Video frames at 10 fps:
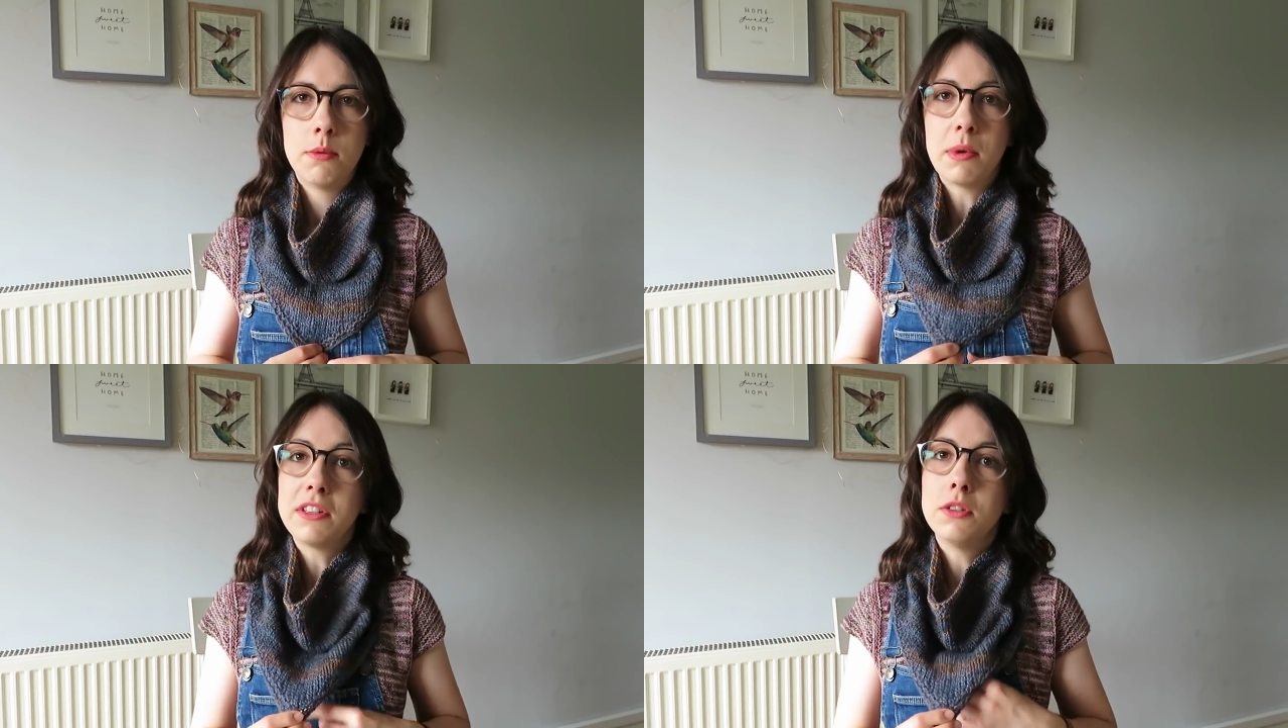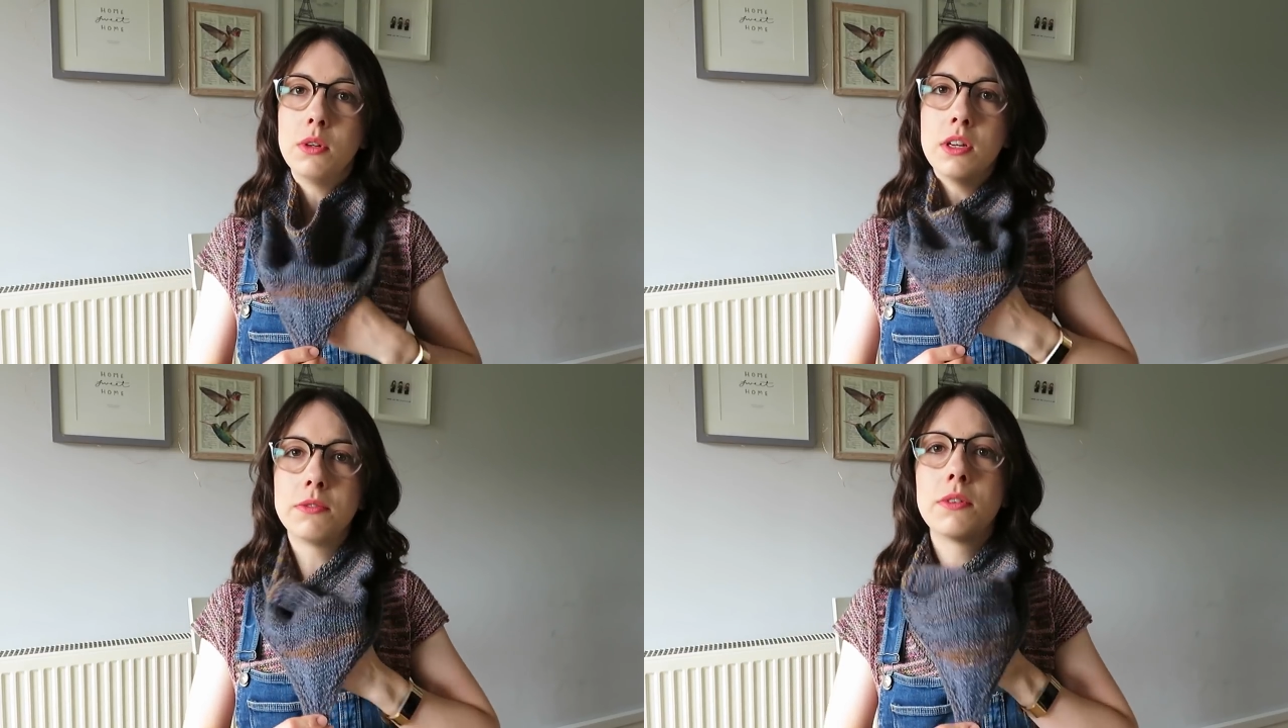But I do
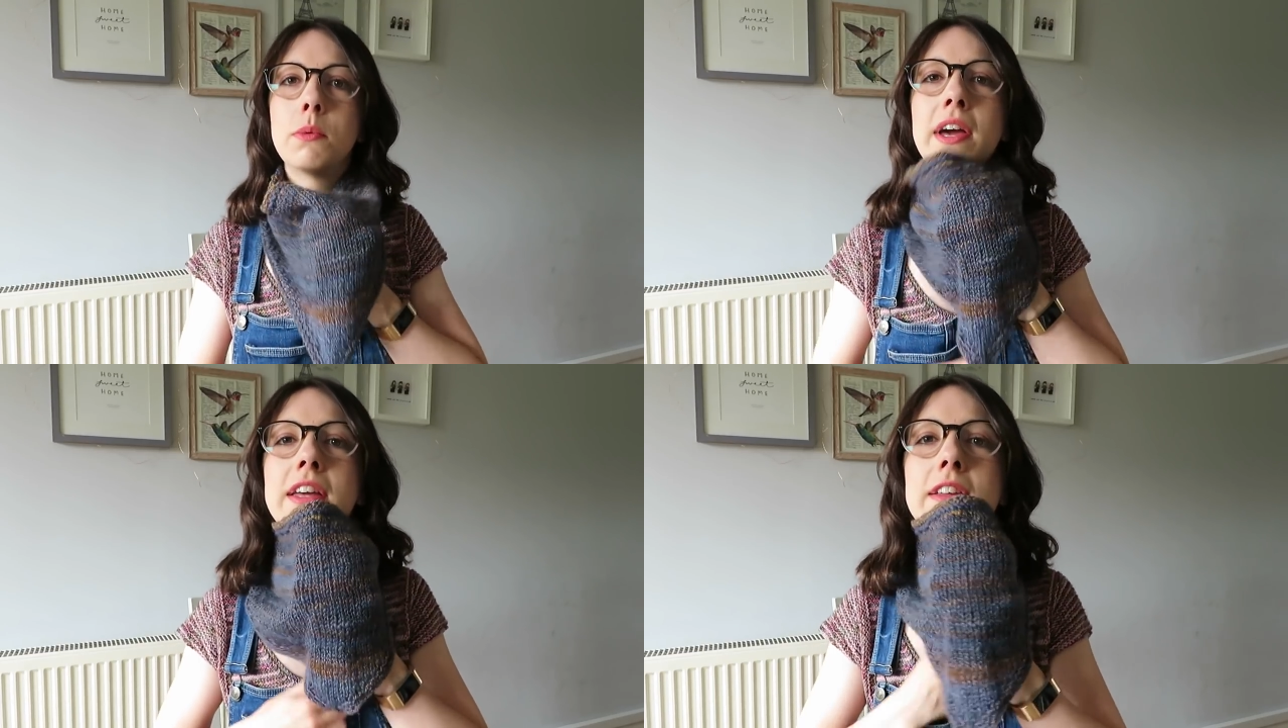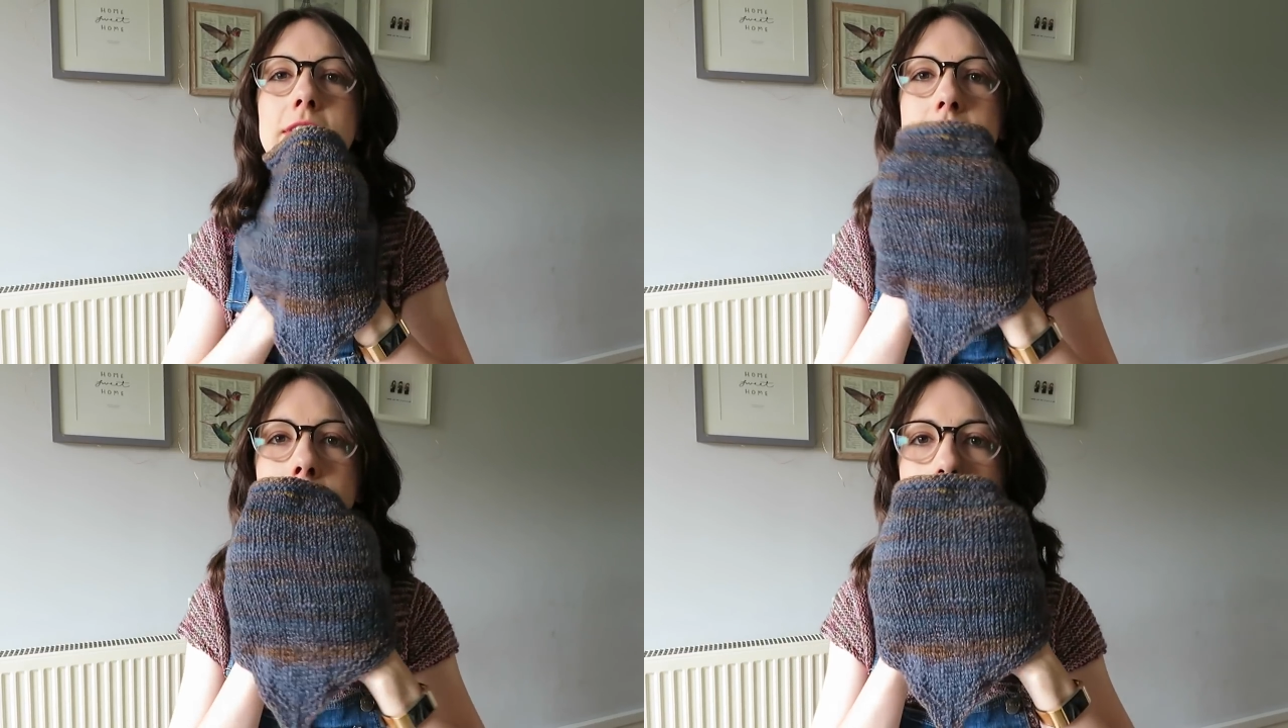love the
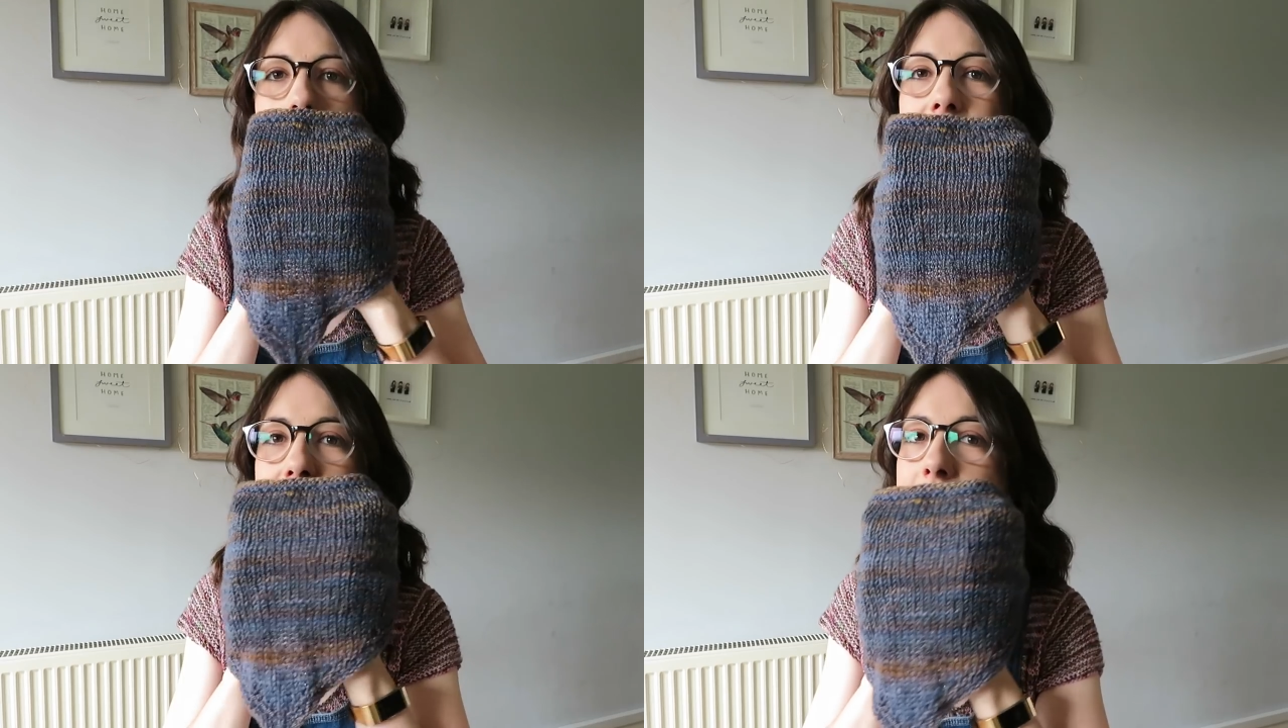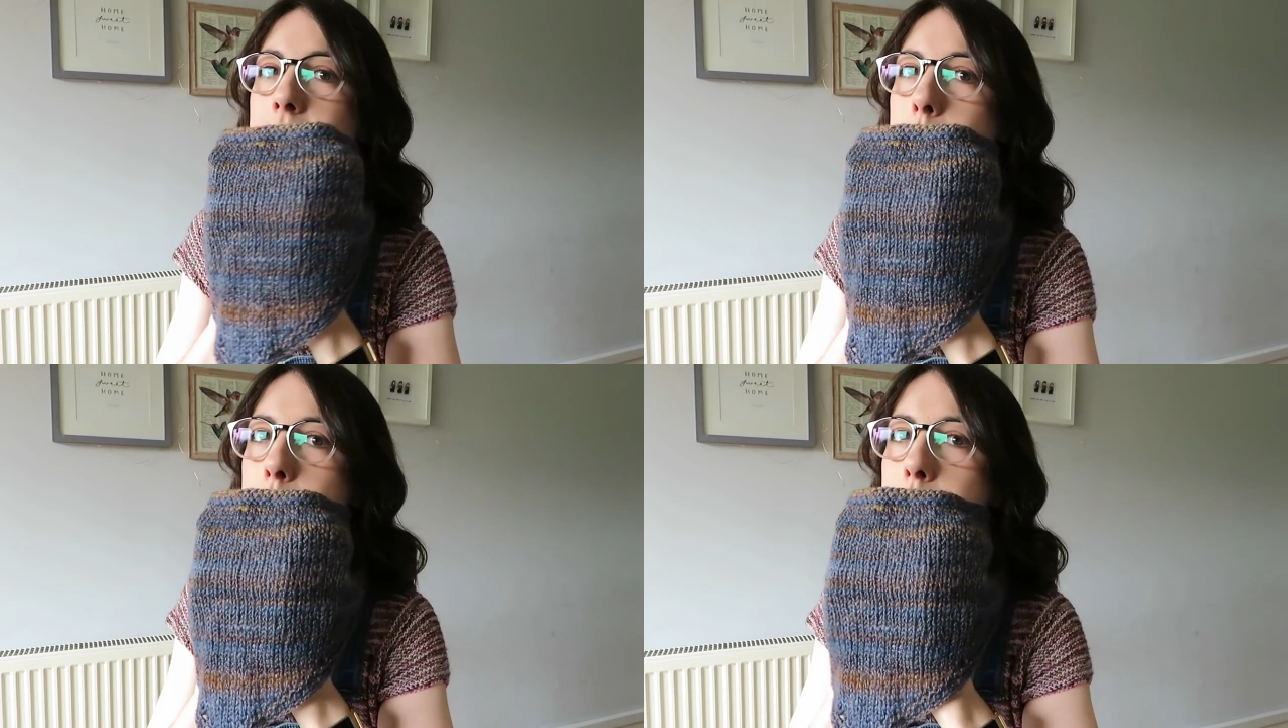way that it's knit
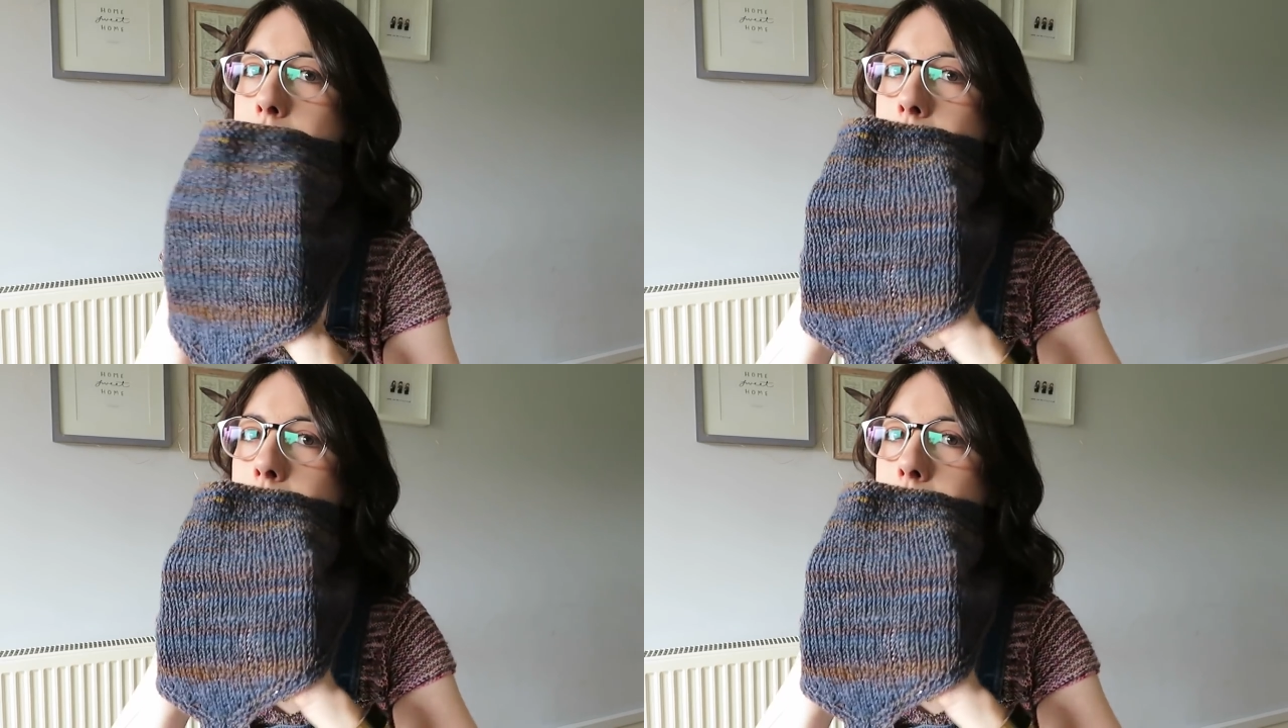up.